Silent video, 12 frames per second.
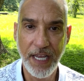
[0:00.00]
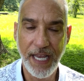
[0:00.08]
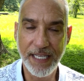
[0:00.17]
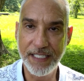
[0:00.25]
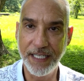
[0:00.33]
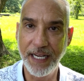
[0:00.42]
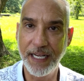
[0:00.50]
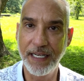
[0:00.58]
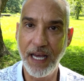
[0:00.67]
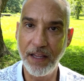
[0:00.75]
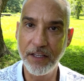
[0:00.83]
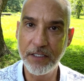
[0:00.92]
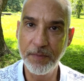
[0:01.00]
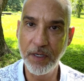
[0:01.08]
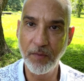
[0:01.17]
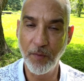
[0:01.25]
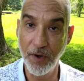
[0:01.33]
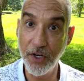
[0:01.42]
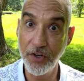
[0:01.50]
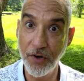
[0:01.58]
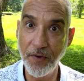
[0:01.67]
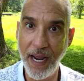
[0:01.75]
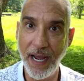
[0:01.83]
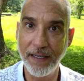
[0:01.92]
it's an acknowledgement of where
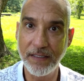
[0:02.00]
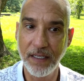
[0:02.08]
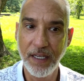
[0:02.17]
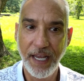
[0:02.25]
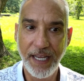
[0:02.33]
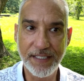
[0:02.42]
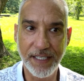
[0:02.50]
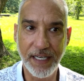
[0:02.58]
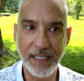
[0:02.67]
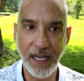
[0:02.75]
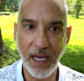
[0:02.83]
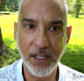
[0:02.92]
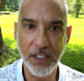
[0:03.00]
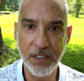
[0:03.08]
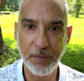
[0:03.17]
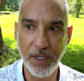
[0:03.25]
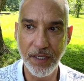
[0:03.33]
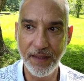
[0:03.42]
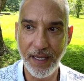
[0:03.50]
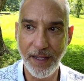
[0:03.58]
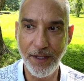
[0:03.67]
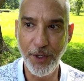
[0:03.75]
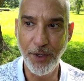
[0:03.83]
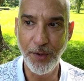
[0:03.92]
you're at. It's an acknowledgement
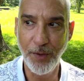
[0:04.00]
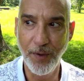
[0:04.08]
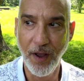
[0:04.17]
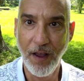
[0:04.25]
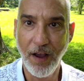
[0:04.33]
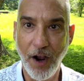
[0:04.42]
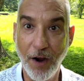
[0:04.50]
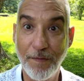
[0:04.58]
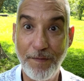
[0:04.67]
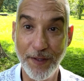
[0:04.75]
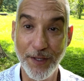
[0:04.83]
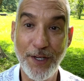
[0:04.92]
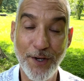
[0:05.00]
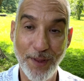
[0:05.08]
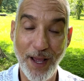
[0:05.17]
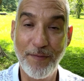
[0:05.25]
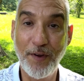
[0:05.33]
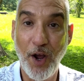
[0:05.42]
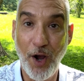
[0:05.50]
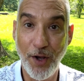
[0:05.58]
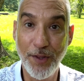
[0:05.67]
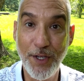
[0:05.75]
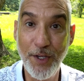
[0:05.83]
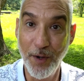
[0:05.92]
that you are feeling your life
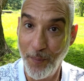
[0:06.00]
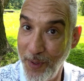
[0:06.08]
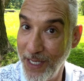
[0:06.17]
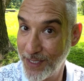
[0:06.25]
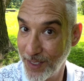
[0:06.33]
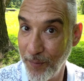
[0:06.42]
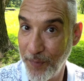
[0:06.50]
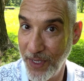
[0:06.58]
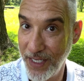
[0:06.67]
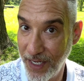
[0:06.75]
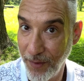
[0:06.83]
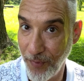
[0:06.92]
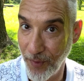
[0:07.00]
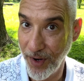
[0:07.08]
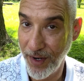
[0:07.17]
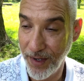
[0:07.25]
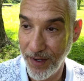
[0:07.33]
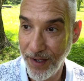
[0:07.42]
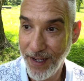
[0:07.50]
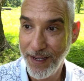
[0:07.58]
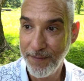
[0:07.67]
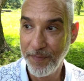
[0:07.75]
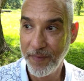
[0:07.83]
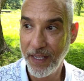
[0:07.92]
calling you to be something different.
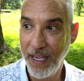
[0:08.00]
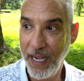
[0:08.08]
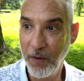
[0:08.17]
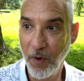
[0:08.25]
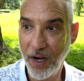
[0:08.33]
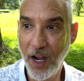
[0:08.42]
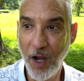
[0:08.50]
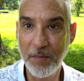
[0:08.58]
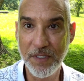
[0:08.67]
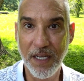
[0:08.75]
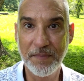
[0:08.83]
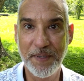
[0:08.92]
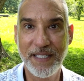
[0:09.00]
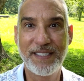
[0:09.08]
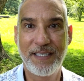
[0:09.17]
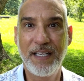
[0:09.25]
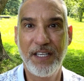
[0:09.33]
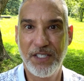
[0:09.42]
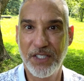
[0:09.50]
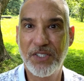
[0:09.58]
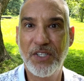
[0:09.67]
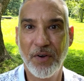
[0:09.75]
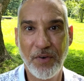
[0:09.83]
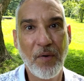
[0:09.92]
And what comes up is that you just
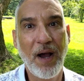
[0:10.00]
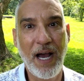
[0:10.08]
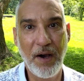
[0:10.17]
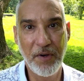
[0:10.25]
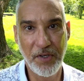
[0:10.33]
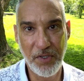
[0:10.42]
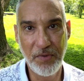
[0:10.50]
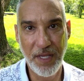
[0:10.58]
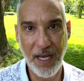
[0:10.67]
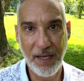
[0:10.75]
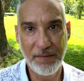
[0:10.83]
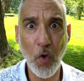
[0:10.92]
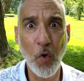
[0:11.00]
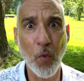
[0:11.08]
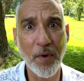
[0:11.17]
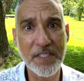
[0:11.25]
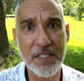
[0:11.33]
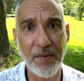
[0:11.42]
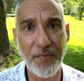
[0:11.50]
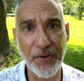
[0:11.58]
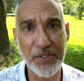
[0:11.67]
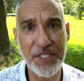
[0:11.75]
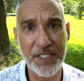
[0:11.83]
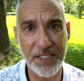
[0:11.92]
don't know how to do that. Or what's the
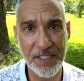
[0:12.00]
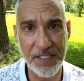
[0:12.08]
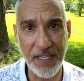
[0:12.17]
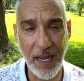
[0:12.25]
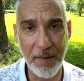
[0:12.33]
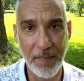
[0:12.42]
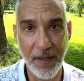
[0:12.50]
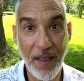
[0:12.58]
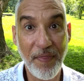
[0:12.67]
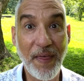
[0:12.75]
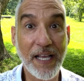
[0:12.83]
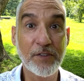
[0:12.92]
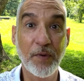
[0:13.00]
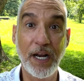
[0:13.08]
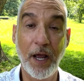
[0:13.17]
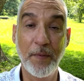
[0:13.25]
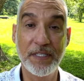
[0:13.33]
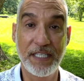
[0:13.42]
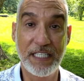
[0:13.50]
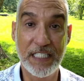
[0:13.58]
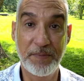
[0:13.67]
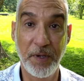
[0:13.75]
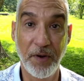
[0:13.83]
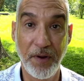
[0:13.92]
first step? That's what I was
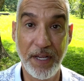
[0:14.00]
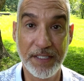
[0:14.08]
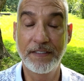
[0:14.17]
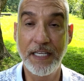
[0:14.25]
experienced